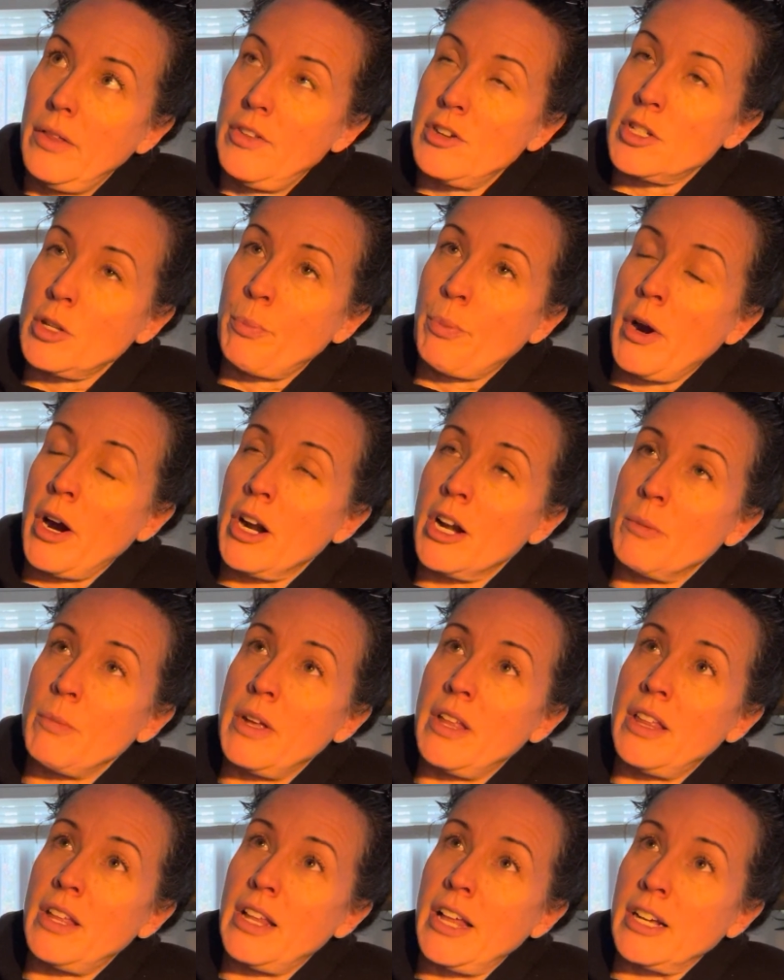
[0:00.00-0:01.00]
There's a part of me
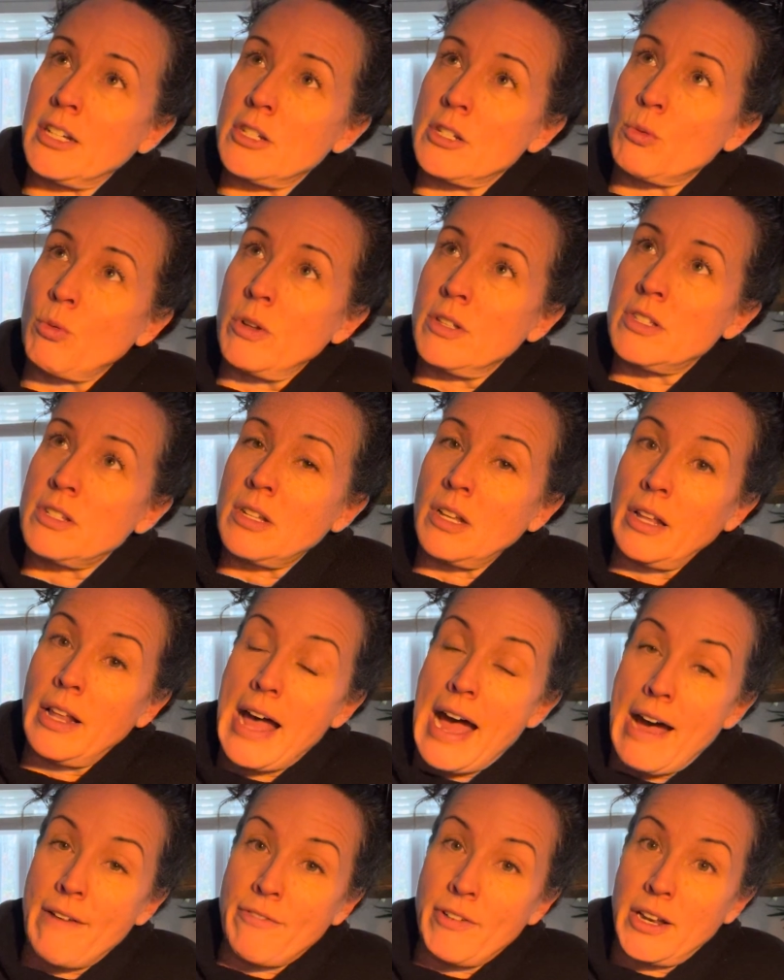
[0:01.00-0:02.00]
that, like, just wants to
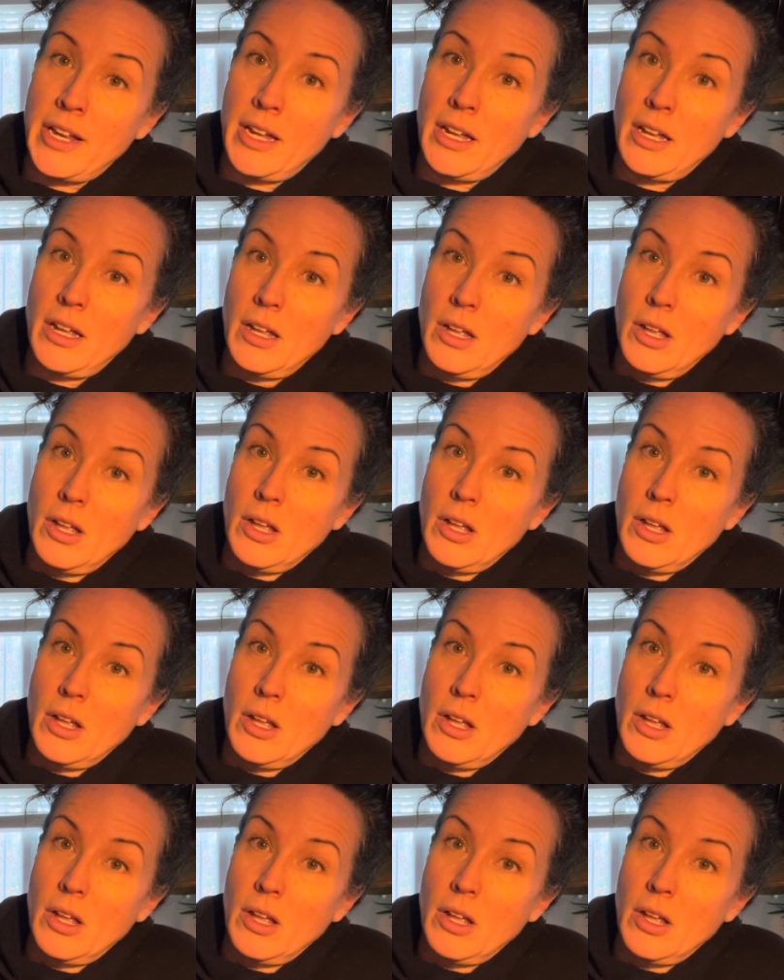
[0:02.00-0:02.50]
laugh at it.